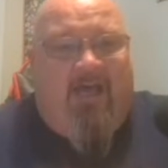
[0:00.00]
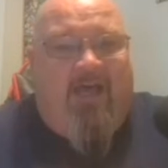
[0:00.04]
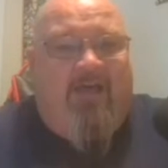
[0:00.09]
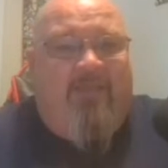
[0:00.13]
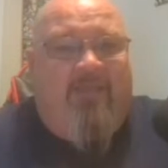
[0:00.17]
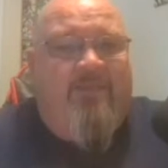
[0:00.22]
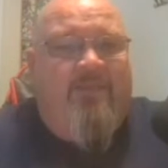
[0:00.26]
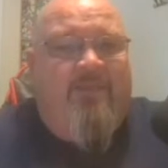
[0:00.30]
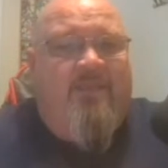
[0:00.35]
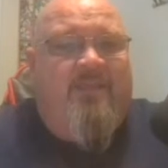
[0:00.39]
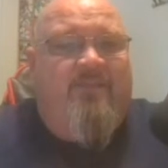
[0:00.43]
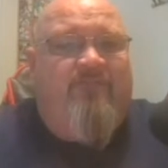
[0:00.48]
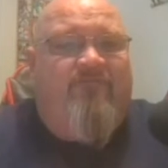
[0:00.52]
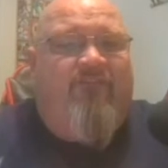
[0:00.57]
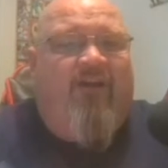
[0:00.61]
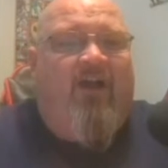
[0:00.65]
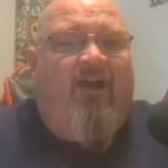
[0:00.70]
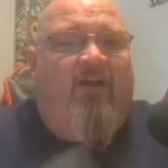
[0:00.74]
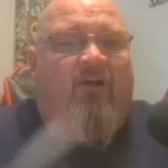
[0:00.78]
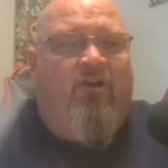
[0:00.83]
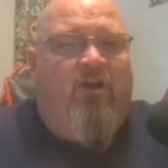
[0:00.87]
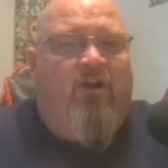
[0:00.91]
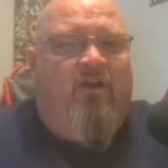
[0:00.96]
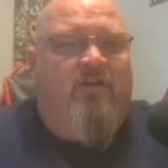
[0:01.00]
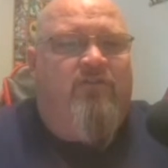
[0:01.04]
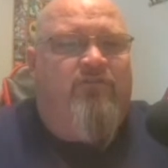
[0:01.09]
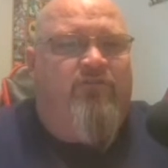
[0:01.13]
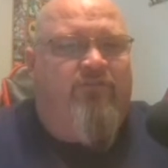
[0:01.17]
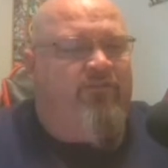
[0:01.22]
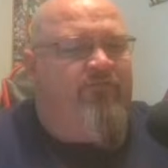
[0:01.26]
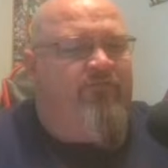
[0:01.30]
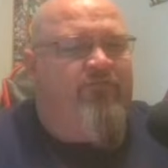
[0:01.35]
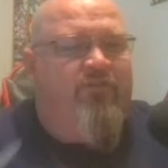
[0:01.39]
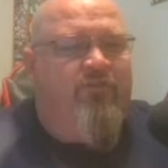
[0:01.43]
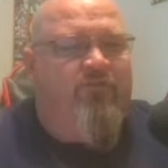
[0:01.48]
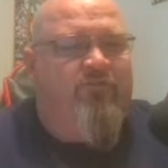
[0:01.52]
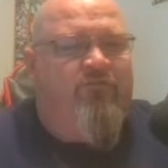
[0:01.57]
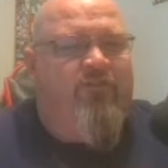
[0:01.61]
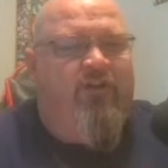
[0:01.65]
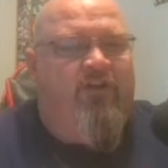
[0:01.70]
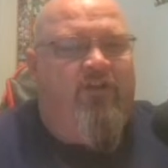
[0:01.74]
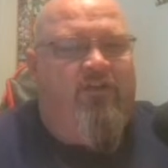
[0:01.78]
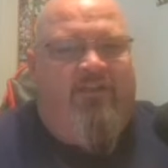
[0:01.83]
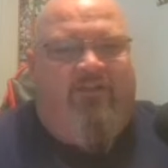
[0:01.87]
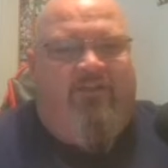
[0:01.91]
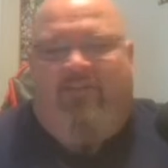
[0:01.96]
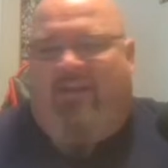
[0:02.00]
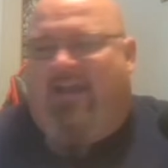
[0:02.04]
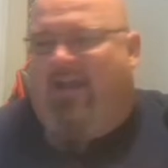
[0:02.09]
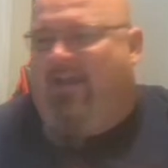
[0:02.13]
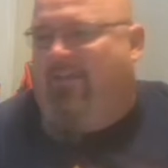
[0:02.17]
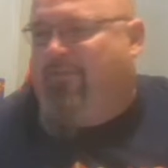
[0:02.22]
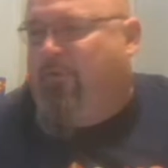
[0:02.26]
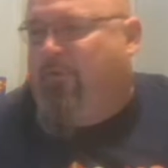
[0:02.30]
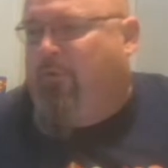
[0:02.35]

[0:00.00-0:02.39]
the file cards for the few figures I've got,